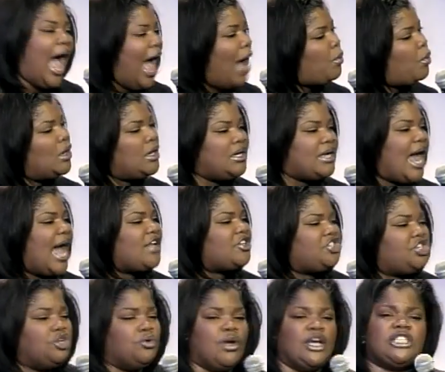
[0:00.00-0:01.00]
I would
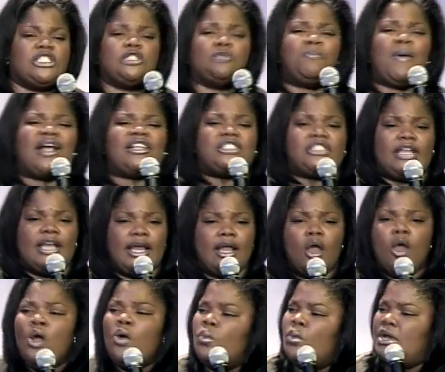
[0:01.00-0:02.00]
not do, especially
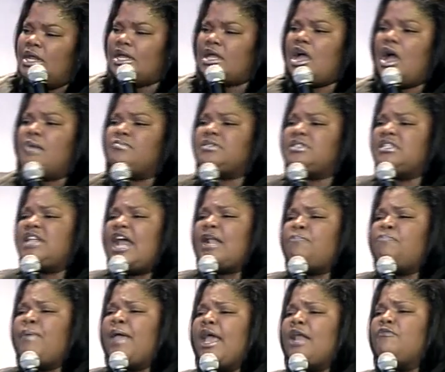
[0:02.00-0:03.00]
when it comes to
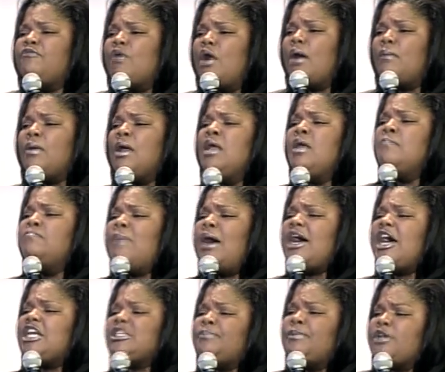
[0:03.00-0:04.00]
that bedroom.
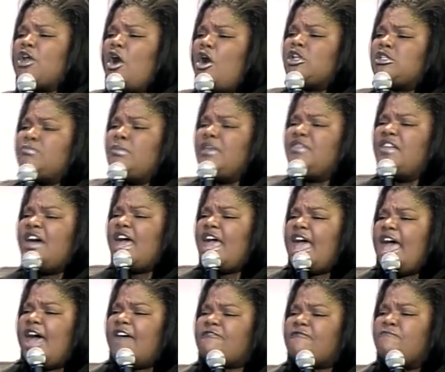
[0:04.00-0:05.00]
My husband calls me the
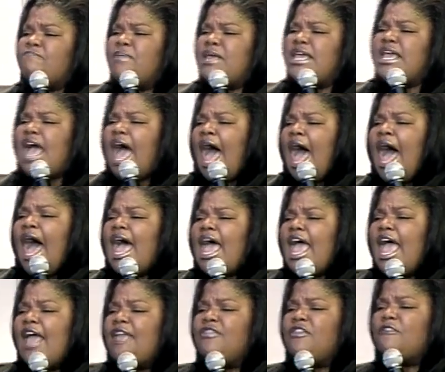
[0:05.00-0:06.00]

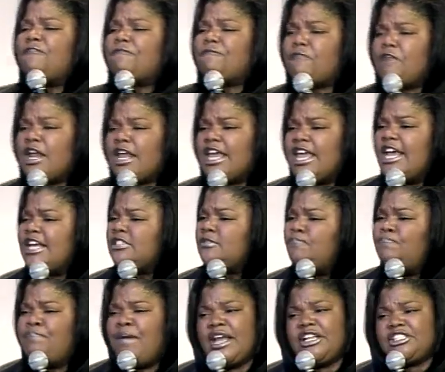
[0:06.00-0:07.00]
FBIA, the
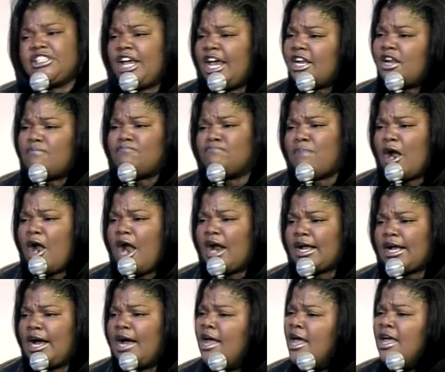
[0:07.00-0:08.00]
freakiest bitch in
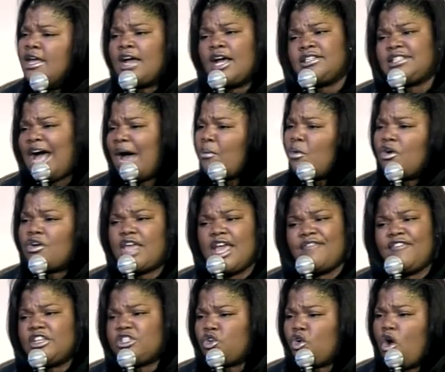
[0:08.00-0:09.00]
America, because I will
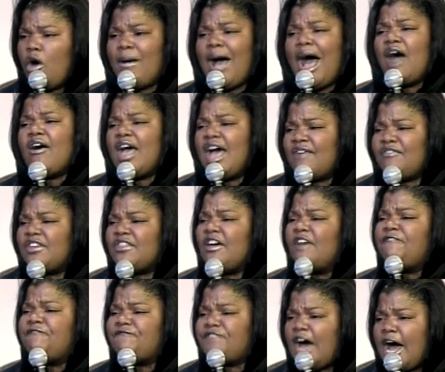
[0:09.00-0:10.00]
give it to him however
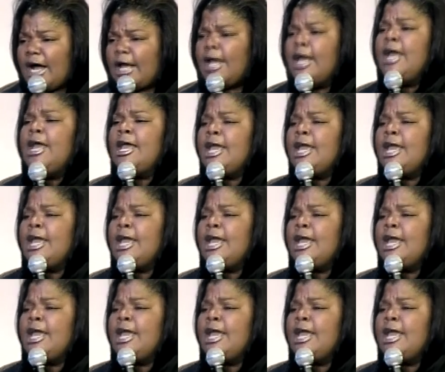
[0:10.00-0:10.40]
the fuck